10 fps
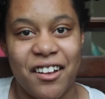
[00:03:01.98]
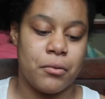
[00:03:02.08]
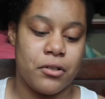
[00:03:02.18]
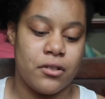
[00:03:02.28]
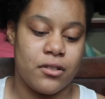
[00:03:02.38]
It's
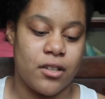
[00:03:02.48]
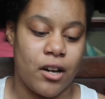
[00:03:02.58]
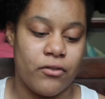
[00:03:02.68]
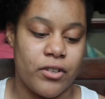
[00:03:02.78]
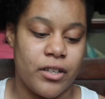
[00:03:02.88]
supposed to
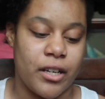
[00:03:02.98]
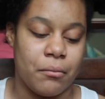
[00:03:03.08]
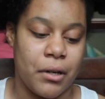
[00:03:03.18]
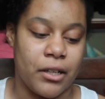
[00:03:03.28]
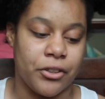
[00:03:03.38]
soften
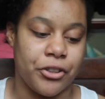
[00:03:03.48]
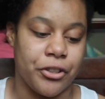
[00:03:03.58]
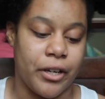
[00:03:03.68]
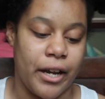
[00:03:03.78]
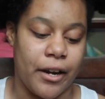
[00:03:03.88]
and balance
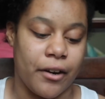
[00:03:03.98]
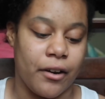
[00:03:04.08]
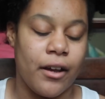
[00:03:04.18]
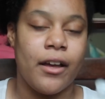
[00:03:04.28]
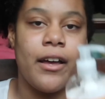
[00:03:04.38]
your
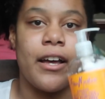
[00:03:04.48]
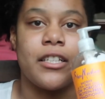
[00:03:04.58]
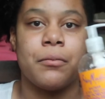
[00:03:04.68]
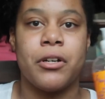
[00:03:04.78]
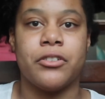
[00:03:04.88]
hair.
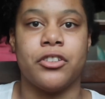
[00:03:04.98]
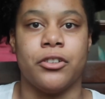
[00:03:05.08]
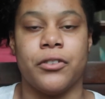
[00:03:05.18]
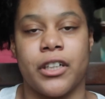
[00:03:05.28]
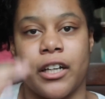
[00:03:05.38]
It smells
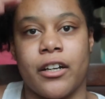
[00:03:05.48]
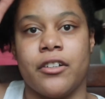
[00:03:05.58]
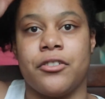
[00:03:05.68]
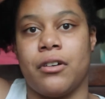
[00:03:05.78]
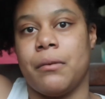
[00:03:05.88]
so freaking
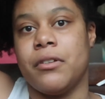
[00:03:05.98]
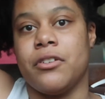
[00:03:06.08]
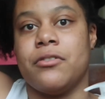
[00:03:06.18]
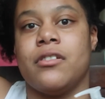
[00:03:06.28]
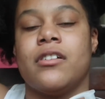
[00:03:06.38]
good. So I've been
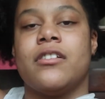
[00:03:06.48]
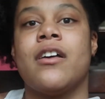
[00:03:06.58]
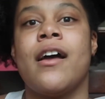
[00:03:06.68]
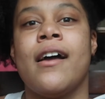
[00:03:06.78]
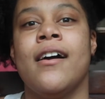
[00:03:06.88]
using
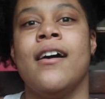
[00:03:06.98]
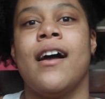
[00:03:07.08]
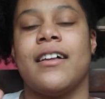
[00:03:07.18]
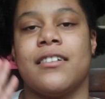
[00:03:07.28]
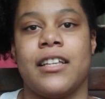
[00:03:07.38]
this
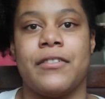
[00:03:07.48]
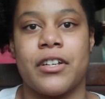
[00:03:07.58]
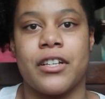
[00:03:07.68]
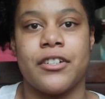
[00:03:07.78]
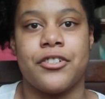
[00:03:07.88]
as a
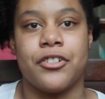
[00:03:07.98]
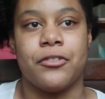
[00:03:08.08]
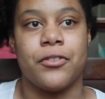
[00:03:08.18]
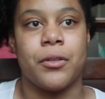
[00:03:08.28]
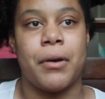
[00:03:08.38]
leave-in
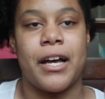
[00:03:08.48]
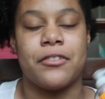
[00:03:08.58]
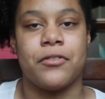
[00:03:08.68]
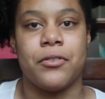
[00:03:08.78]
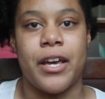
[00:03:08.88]
conditioner for the
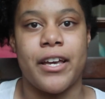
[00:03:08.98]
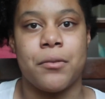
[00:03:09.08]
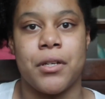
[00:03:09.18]
past few days.